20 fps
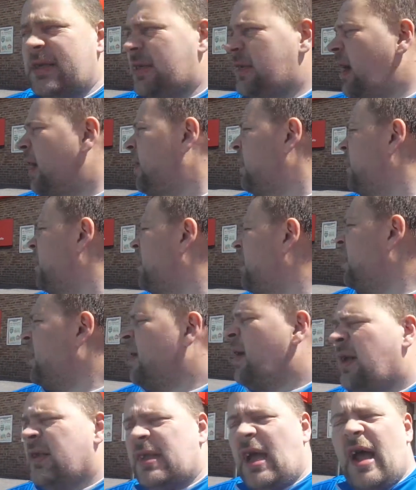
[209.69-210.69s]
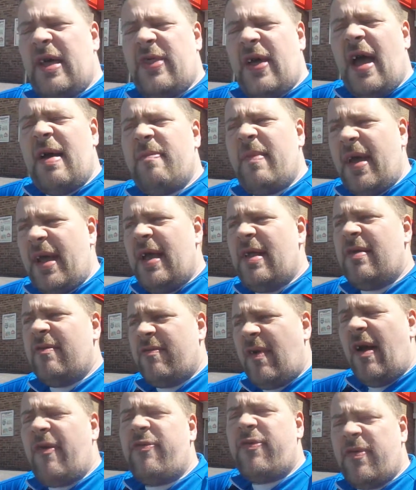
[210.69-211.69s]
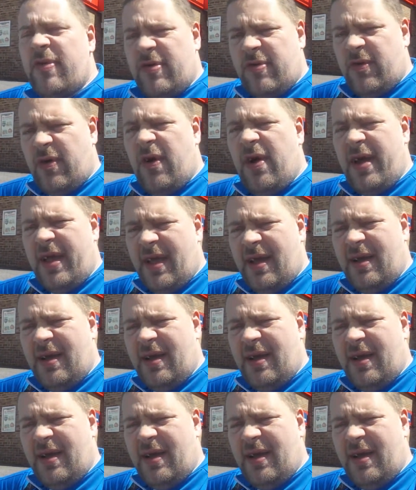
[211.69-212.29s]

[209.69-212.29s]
So take that mate in reference, alright?